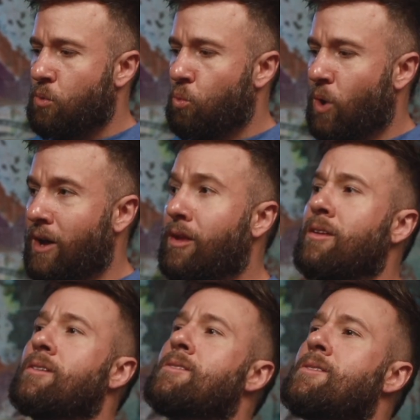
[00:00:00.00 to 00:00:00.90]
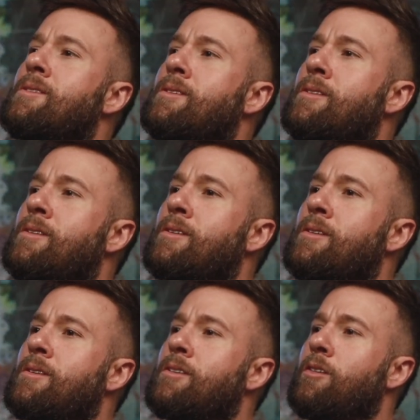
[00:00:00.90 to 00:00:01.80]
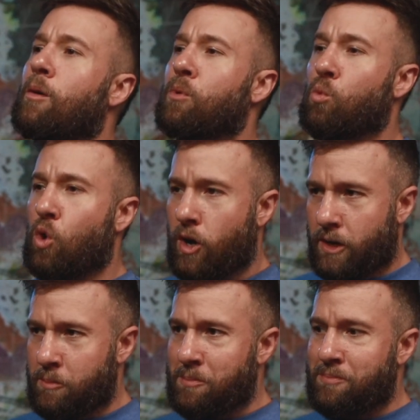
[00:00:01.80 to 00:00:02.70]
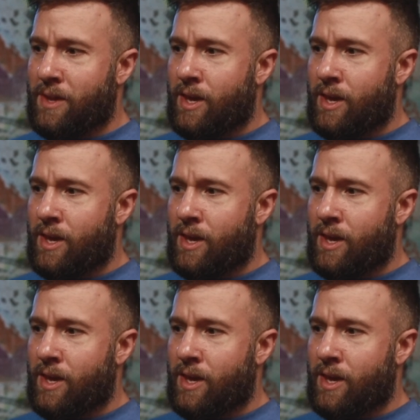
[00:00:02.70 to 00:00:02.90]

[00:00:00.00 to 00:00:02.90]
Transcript: Well, number one,